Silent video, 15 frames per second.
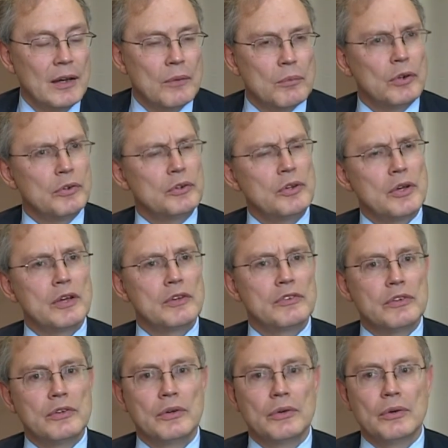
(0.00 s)
What are you going to
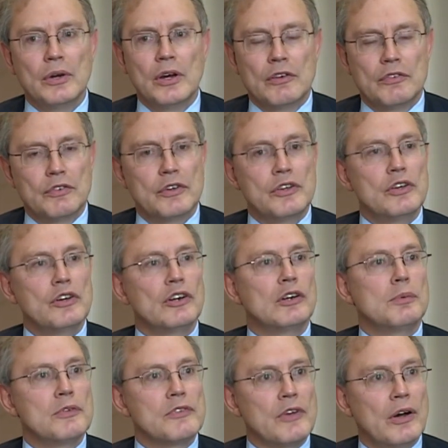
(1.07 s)
do for
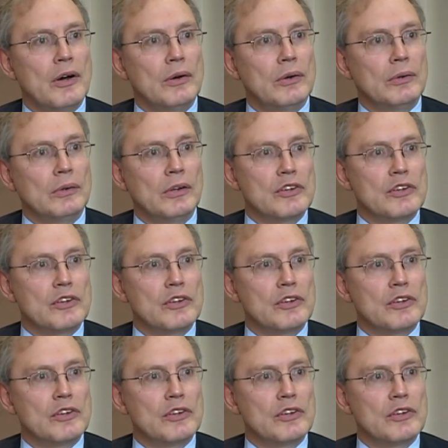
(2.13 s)
Europe as a whole,